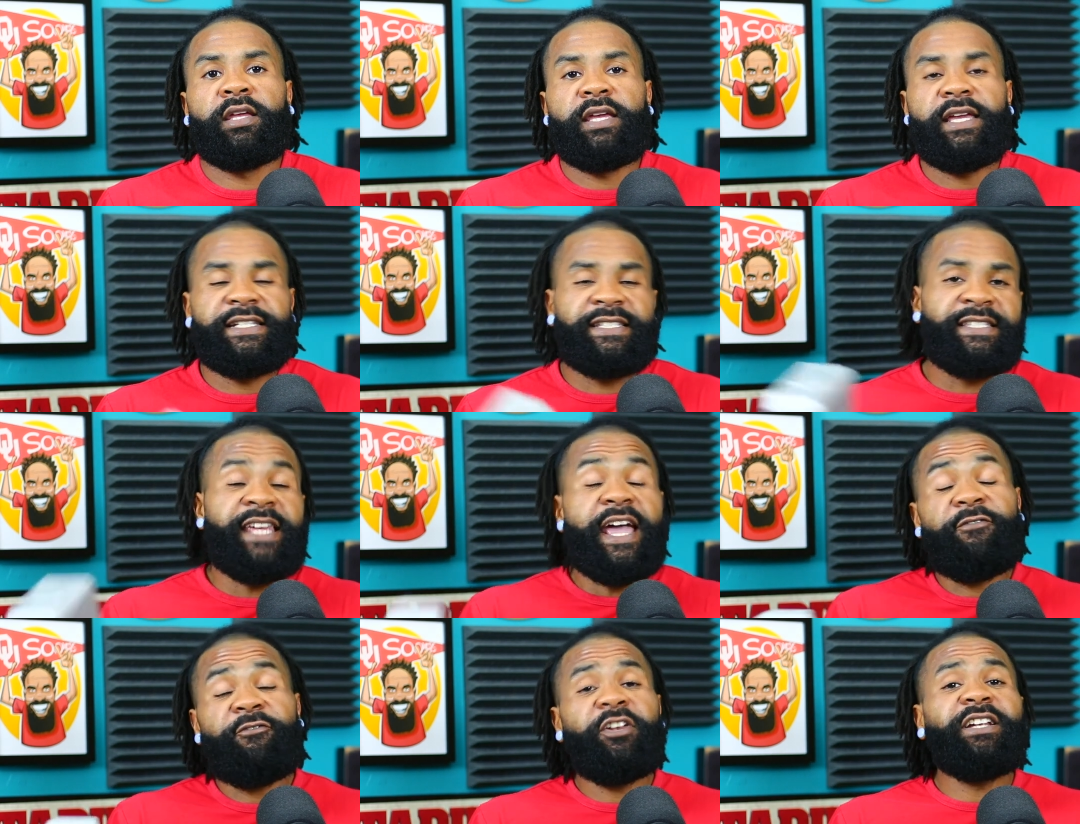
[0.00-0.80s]
Speaker 1: It
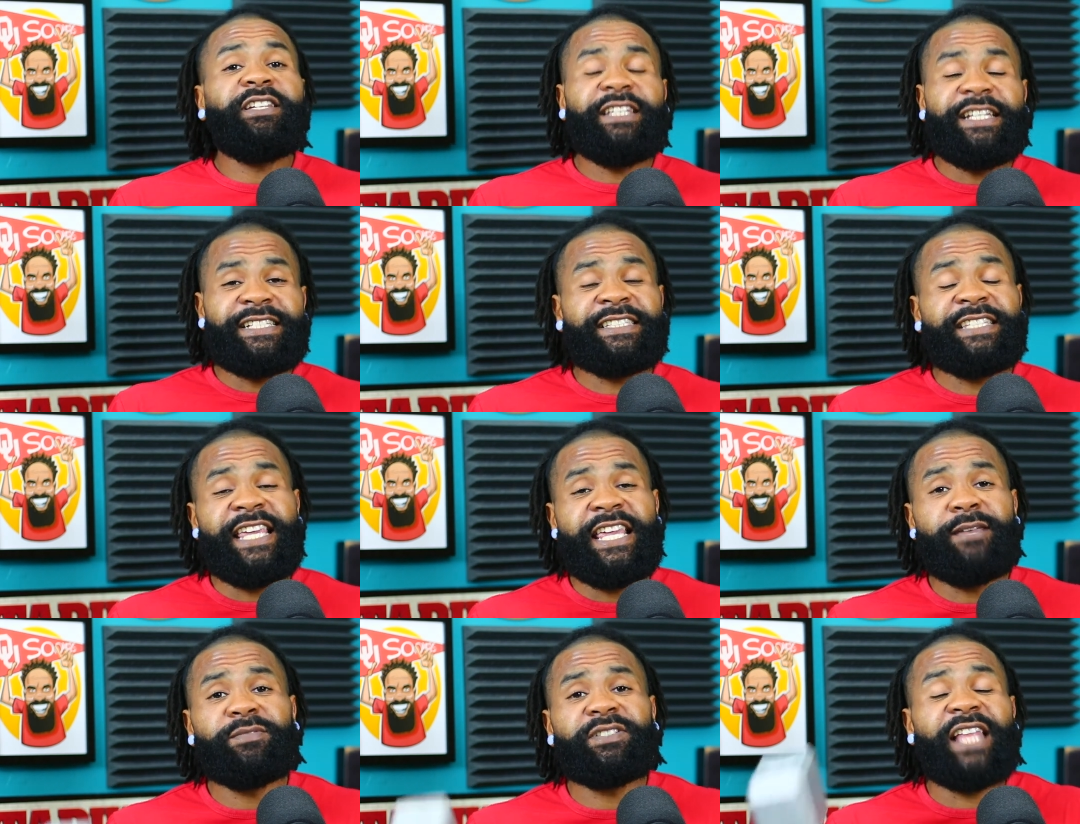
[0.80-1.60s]
definitely
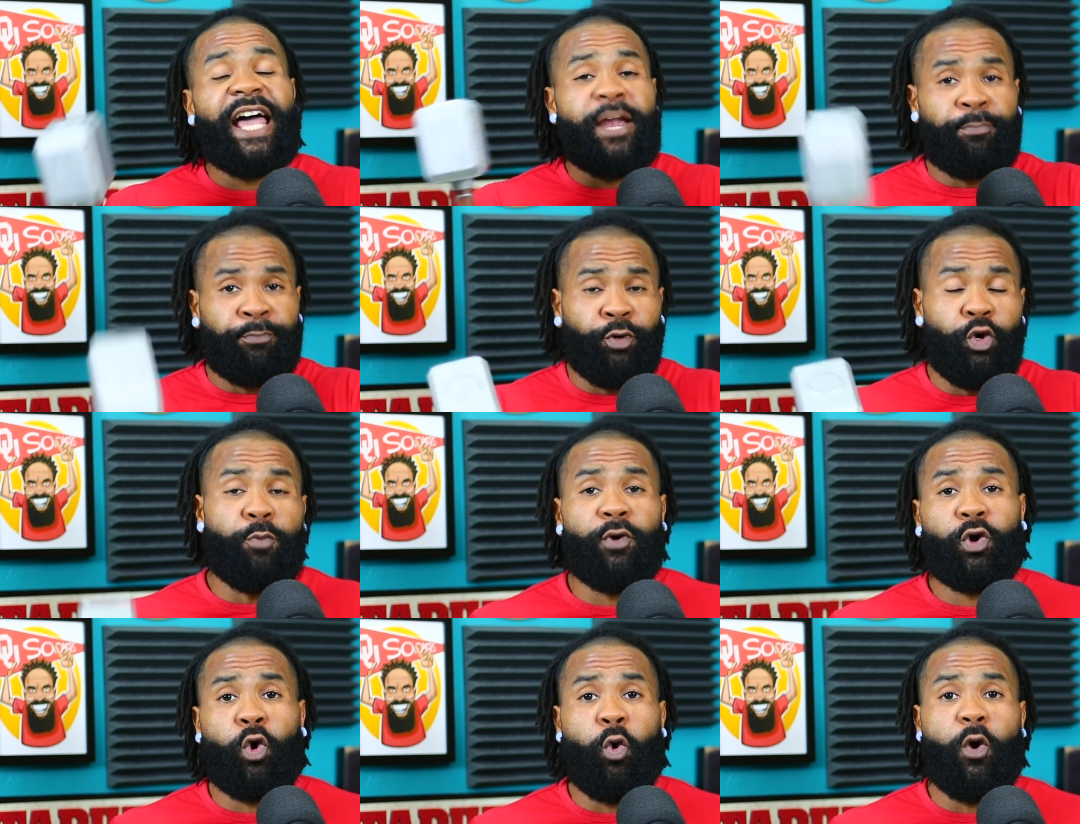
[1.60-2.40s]
seems like
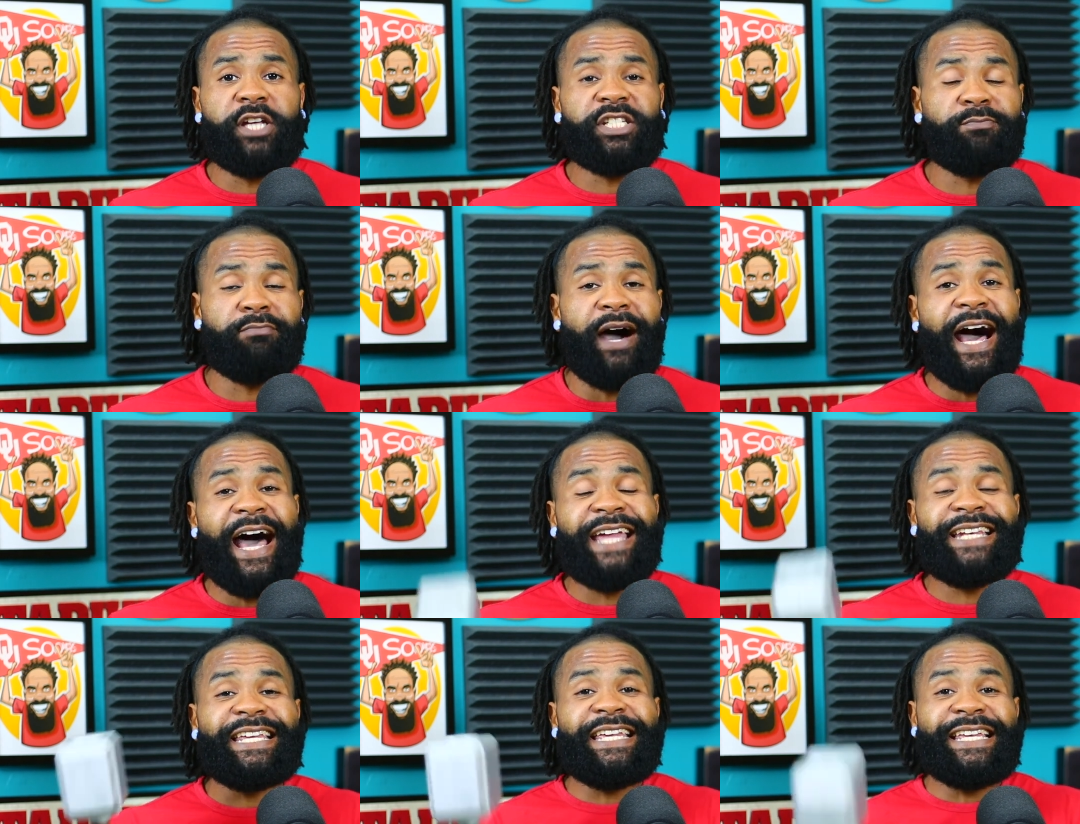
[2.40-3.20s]
Bru McCoy's
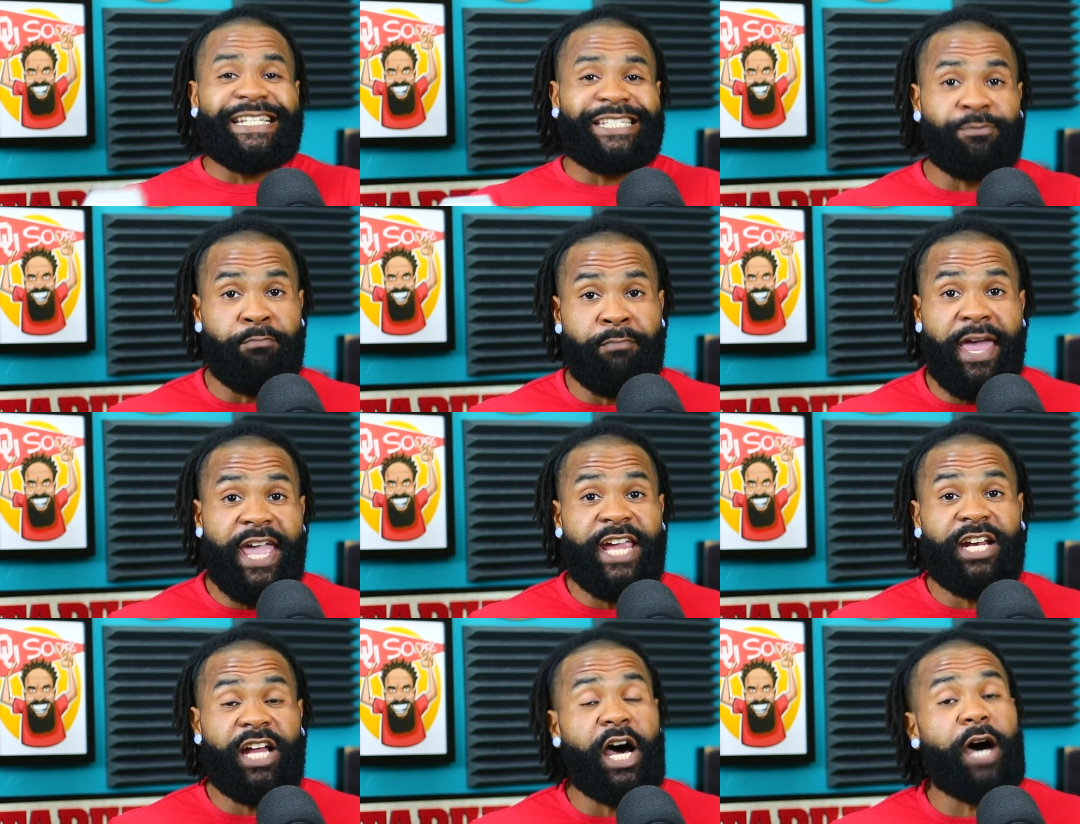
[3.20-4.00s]
mind is
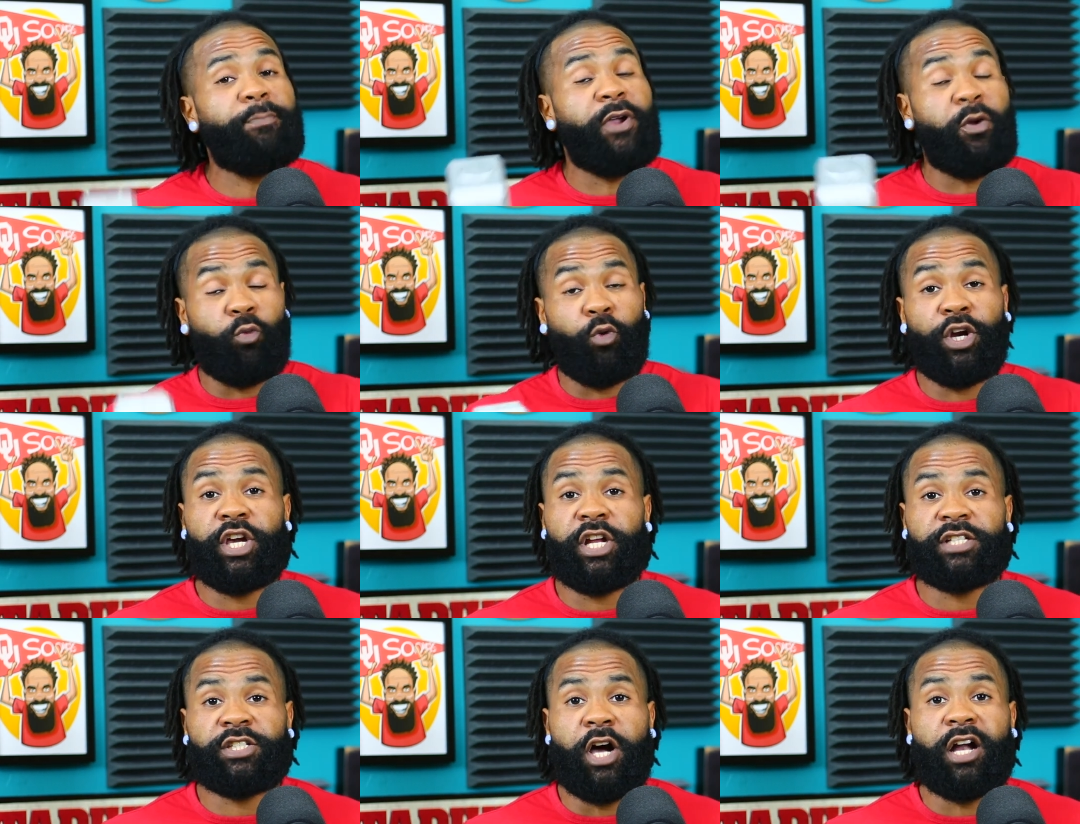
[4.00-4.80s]
made up, and we're
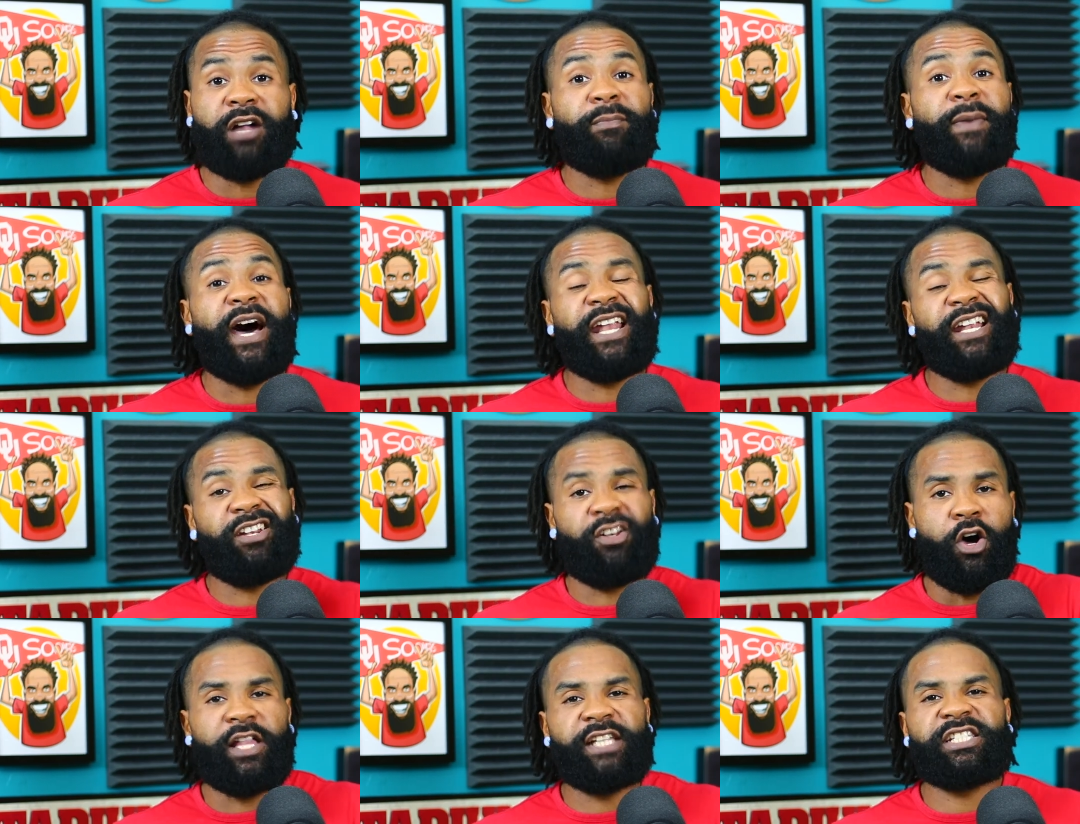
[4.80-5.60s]
gonna talk about it,
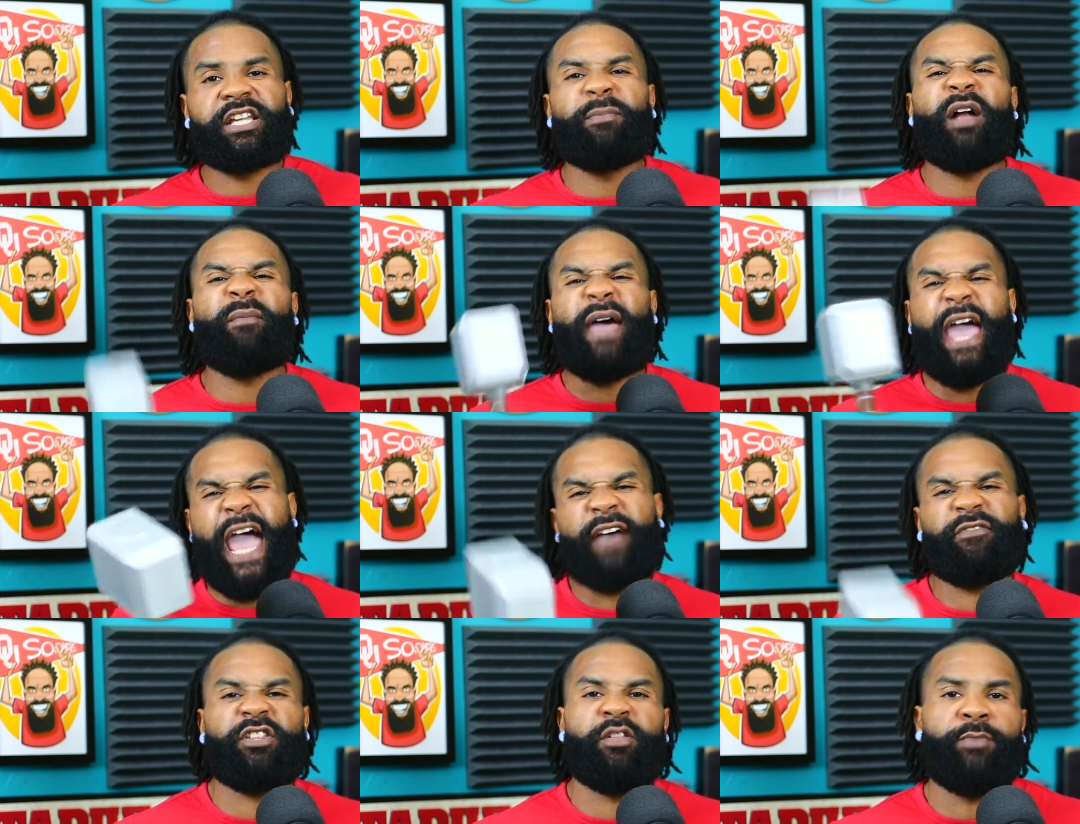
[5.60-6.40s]
and all that's coming up
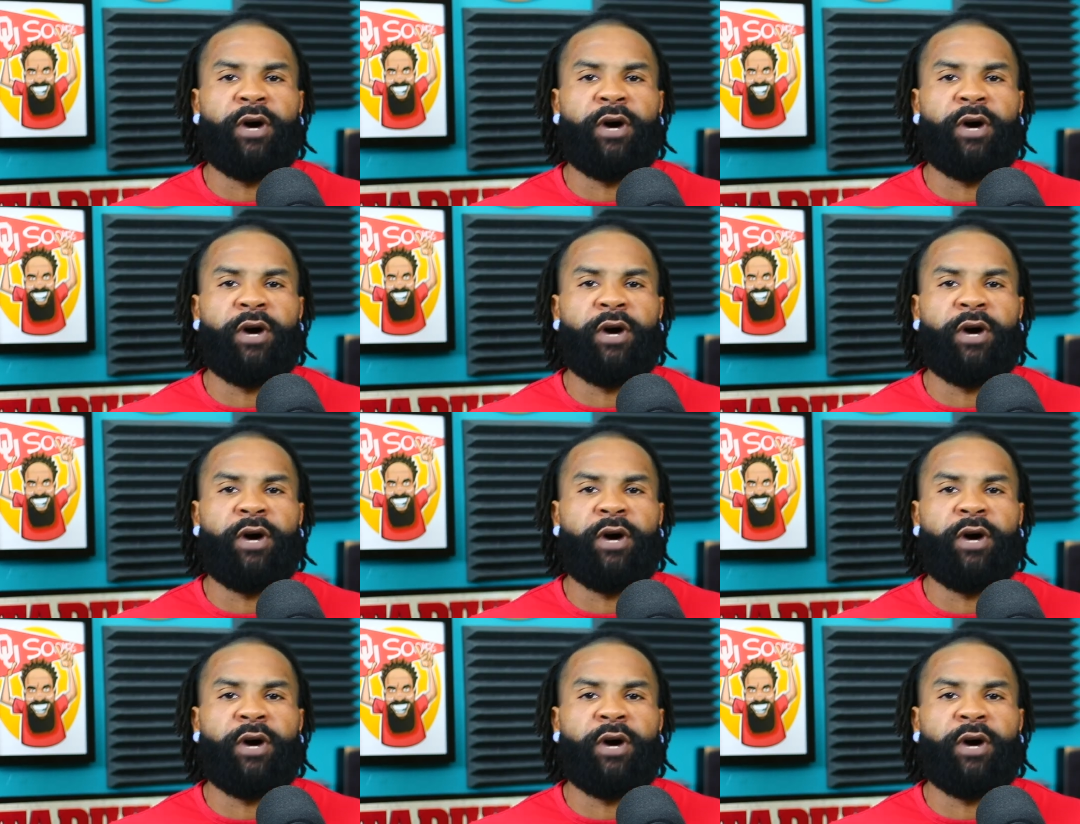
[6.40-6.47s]
after the